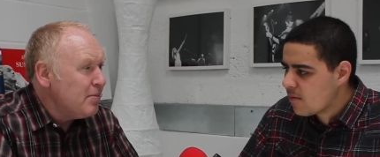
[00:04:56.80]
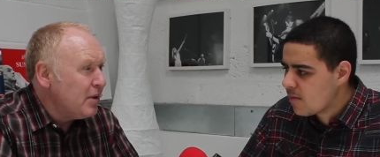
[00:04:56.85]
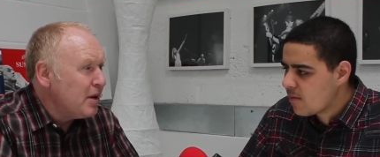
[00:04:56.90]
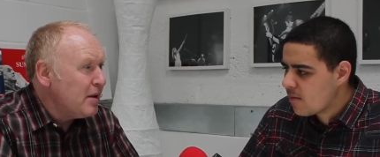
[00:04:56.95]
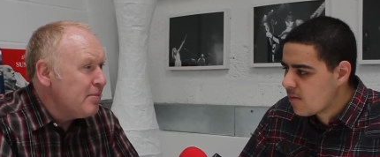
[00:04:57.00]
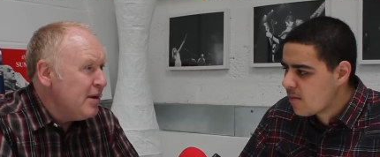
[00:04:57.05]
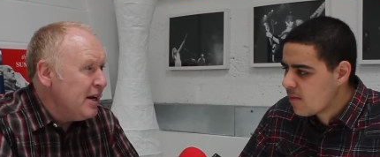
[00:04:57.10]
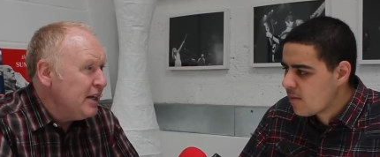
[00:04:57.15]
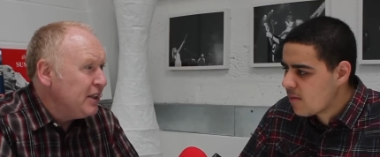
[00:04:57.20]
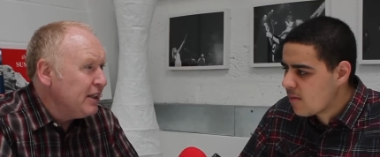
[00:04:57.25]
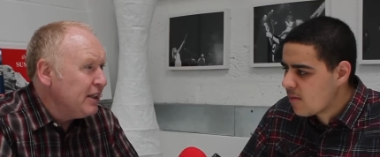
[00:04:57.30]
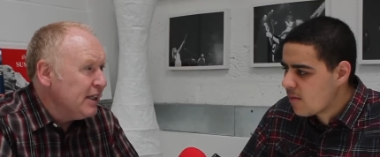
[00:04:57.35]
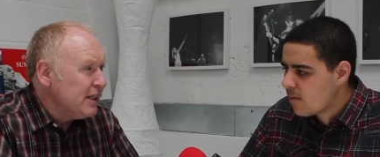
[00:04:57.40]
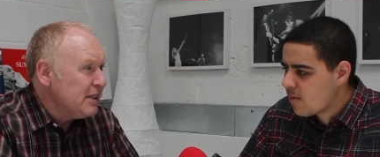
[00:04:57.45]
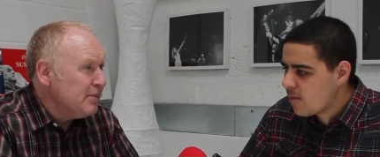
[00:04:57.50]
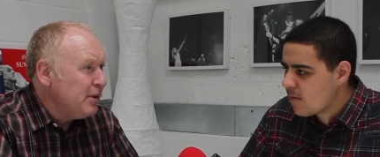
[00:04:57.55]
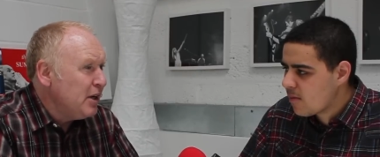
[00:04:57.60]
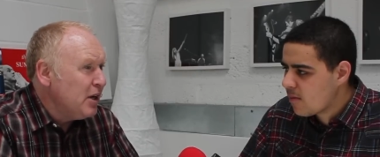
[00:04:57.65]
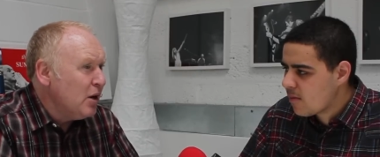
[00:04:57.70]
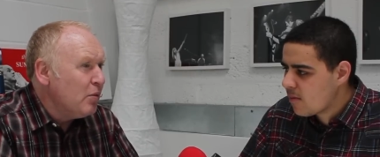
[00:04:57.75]

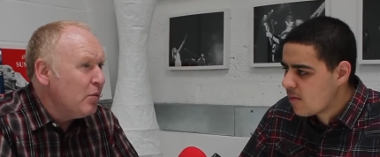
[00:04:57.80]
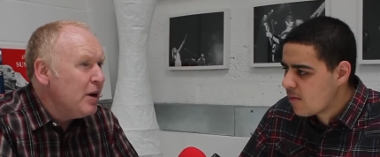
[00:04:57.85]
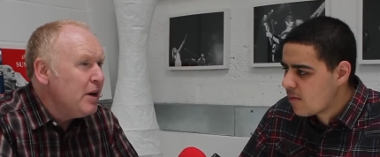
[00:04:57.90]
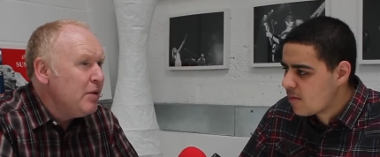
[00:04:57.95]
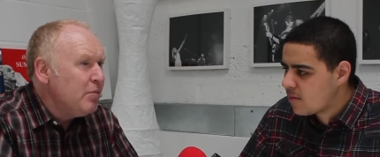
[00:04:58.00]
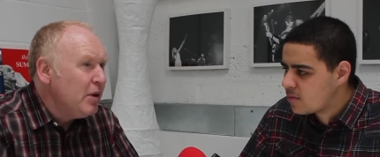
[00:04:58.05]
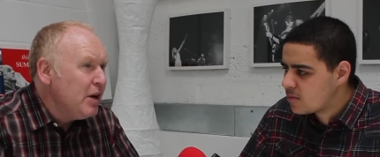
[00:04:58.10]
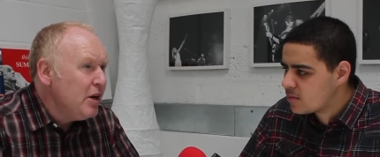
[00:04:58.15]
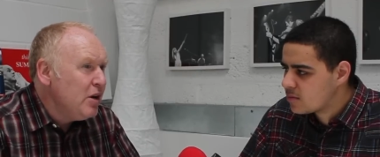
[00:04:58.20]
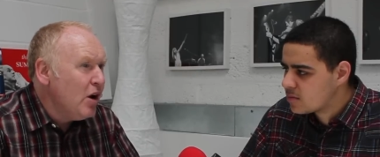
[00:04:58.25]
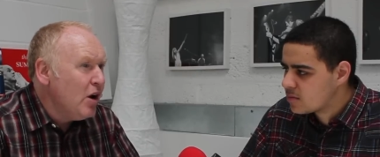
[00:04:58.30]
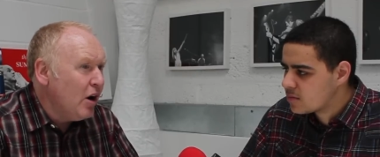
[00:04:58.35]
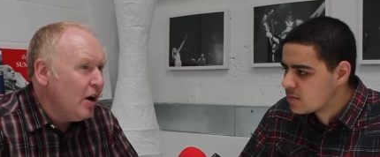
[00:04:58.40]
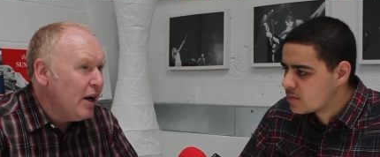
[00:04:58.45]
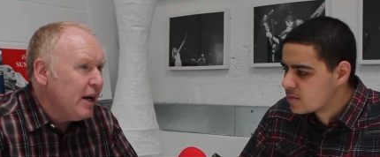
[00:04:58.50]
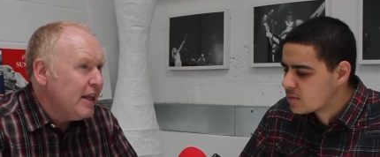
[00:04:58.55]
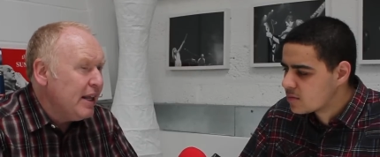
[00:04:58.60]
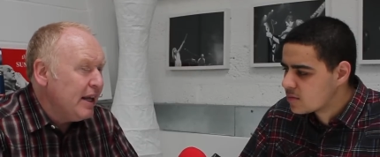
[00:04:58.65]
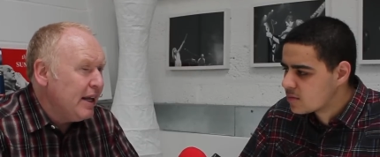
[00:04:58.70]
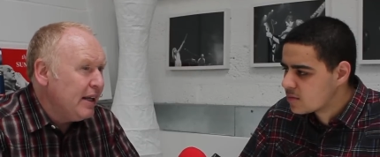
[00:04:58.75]
Speaker 1: commercialism you know when we're not
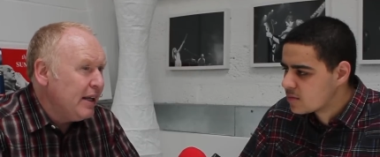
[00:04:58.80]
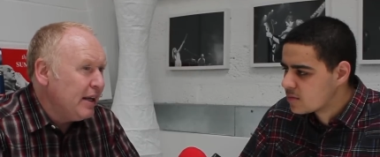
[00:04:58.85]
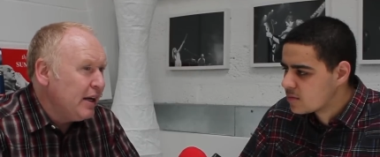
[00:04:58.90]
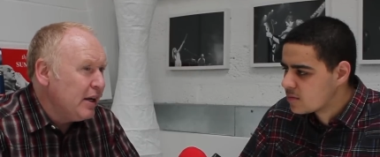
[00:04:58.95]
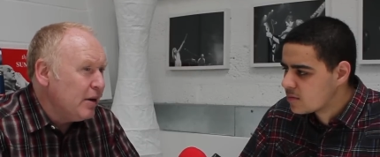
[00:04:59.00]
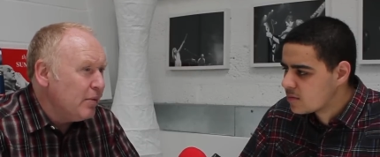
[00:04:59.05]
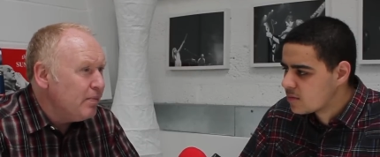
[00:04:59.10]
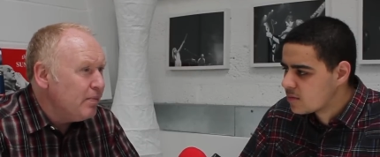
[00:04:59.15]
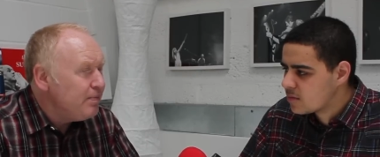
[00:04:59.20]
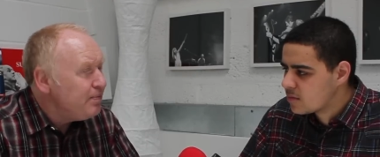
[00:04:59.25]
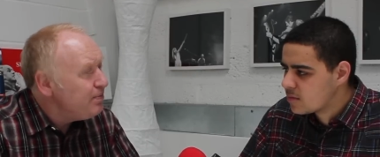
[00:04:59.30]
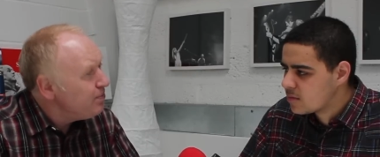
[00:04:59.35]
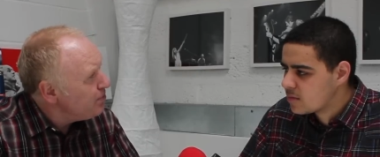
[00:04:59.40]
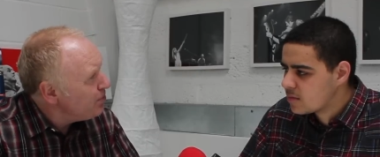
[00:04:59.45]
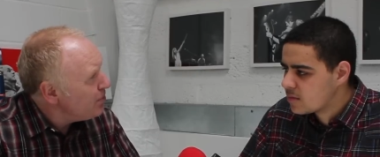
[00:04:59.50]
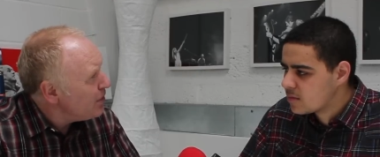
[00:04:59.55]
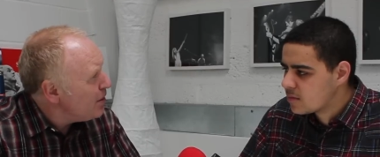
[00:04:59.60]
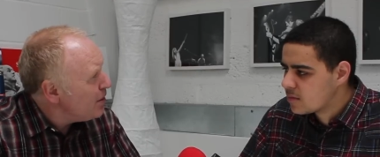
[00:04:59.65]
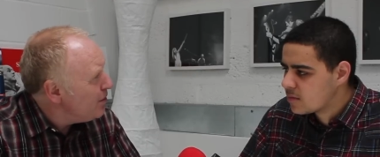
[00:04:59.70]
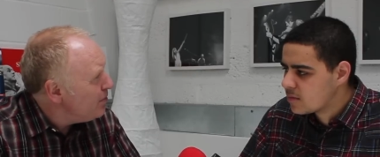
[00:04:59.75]
in, in, you know
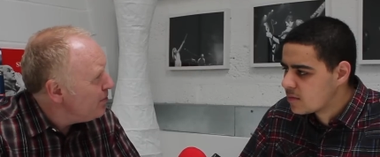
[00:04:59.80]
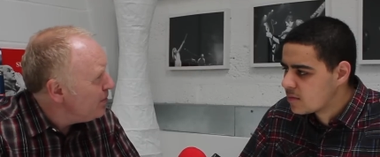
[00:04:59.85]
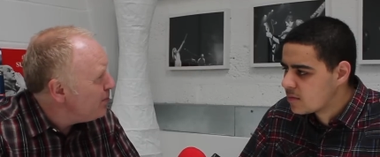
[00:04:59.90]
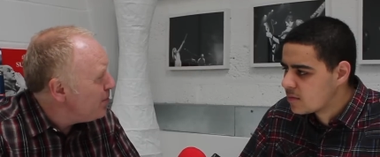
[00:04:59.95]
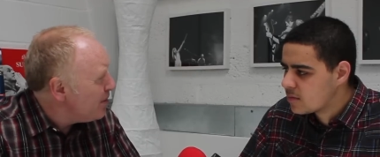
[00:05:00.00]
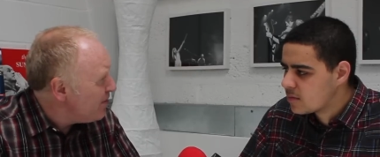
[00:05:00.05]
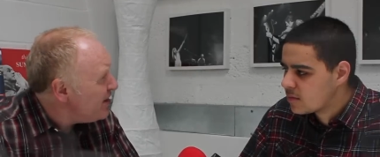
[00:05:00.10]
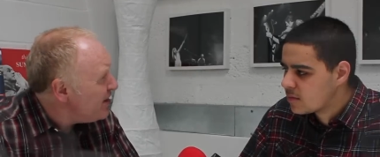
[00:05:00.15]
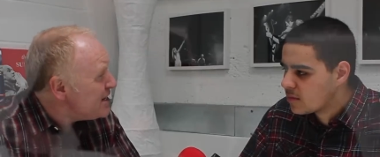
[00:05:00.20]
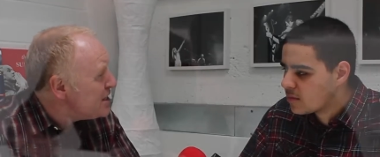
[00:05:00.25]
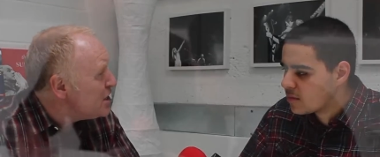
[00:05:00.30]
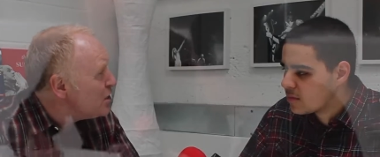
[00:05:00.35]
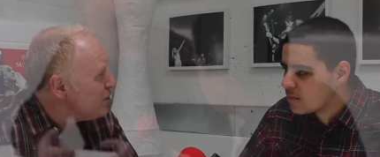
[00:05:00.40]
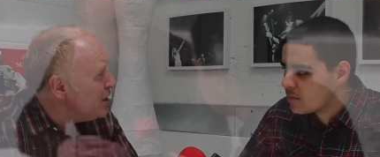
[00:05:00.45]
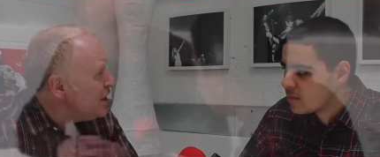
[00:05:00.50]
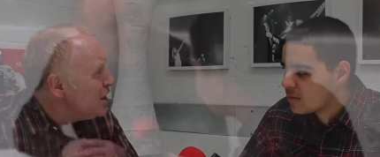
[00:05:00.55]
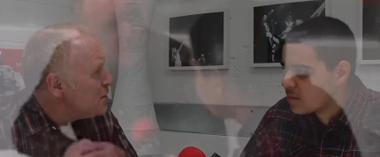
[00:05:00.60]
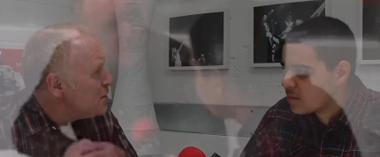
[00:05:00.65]
Professor Green is